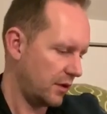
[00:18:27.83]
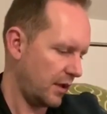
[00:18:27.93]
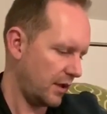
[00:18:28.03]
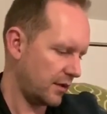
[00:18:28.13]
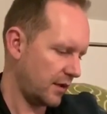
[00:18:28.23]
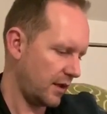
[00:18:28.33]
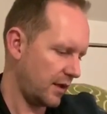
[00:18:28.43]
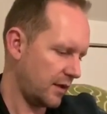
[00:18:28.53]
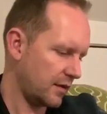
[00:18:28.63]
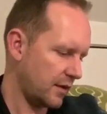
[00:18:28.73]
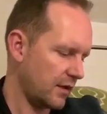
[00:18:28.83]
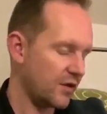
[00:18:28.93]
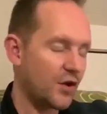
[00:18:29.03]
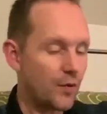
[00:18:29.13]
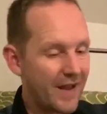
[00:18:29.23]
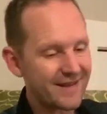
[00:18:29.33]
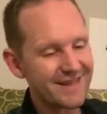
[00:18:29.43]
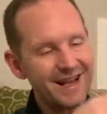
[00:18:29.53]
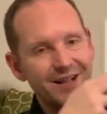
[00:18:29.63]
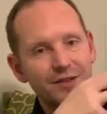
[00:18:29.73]
It is a
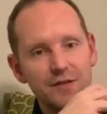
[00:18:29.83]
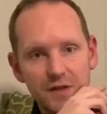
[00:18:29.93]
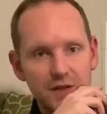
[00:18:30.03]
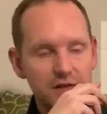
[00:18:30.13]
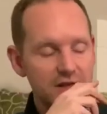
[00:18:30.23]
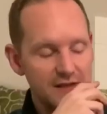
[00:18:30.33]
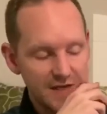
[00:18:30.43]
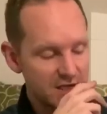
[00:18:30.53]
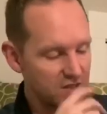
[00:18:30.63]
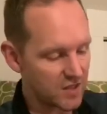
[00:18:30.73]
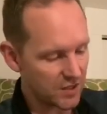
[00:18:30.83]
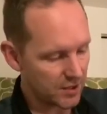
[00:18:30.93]
2XL. There's lots of large